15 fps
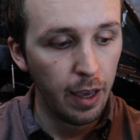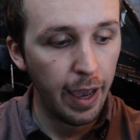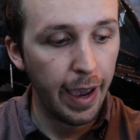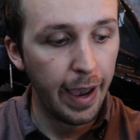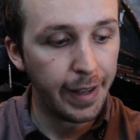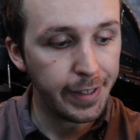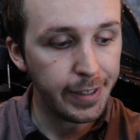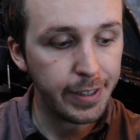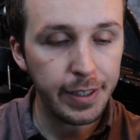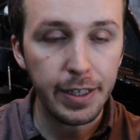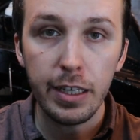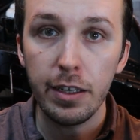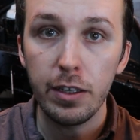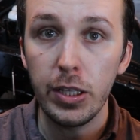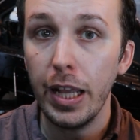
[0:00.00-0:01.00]
And
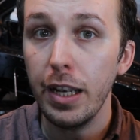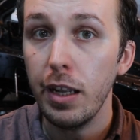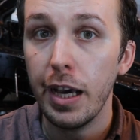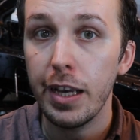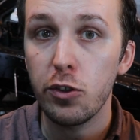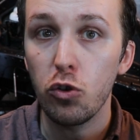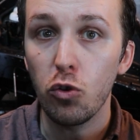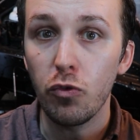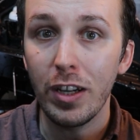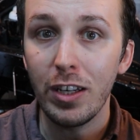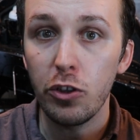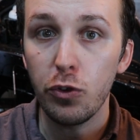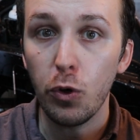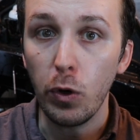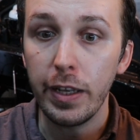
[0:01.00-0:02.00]
uh, then as you're
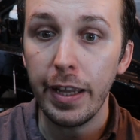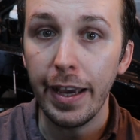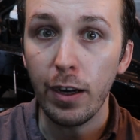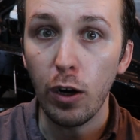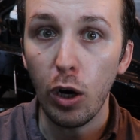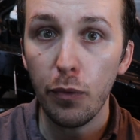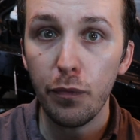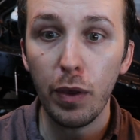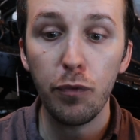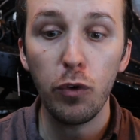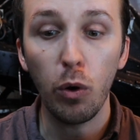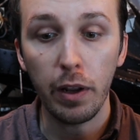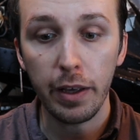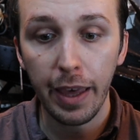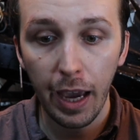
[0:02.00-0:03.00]
ready to take off, if
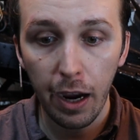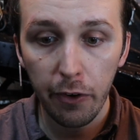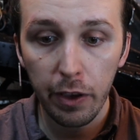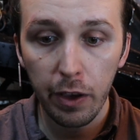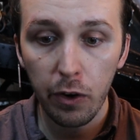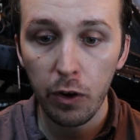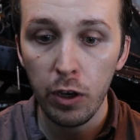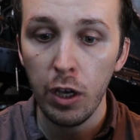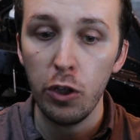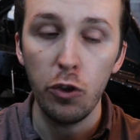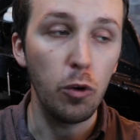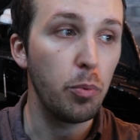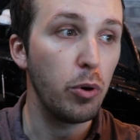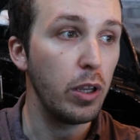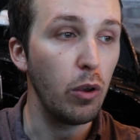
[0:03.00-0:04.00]
you're on a carrier,
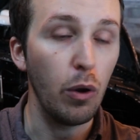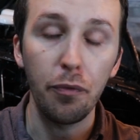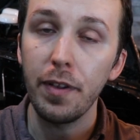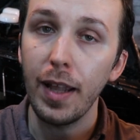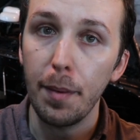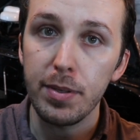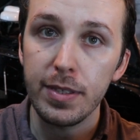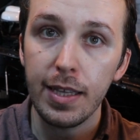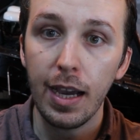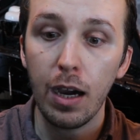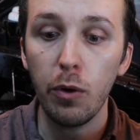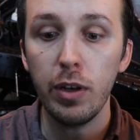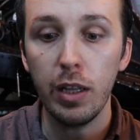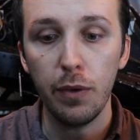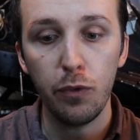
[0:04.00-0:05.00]
you're putting your flaps down.